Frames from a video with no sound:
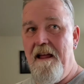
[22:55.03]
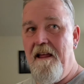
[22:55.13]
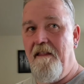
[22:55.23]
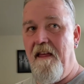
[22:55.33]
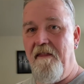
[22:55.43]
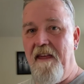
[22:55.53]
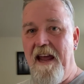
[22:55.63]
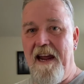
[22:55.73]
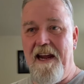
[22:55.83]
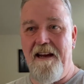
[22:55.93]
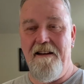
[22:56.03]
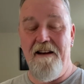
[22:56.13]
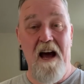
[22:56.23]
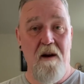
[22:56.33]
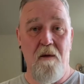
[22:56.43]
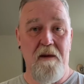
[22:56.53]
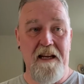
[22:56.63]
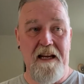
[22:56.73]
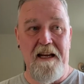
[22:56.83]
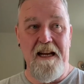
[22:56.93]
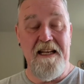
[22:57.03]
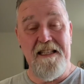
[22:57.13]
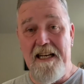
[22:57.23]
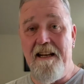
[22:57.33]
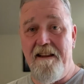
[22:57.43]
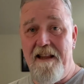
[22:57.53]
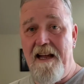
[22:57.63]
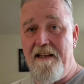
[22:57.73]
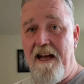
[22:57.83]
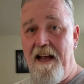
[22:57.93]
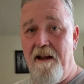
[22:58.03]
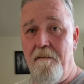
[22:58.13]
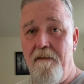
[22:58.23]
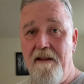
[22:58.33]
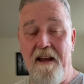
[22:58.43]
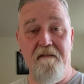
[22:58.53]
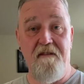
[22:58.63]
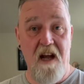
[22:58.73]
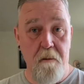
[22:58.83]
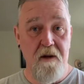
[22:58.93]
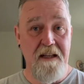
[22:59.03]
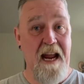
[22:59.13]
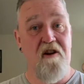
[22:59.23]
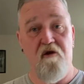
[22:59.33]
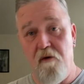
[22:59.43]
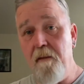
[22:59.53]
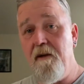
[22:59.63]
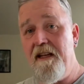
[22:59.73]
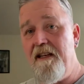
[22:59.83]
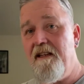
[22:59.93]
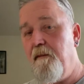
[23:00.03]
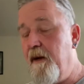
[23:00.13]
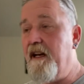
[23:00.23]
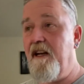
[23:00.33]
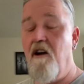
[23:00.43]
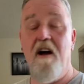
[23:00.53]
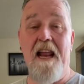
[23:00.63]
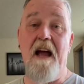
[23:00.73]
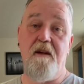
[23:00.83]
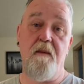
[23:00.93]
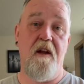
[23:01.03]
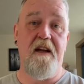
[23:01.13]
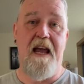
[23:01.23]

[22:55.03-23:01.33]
that they not only exceeded that time, they've doubled and tripled it depending on how you look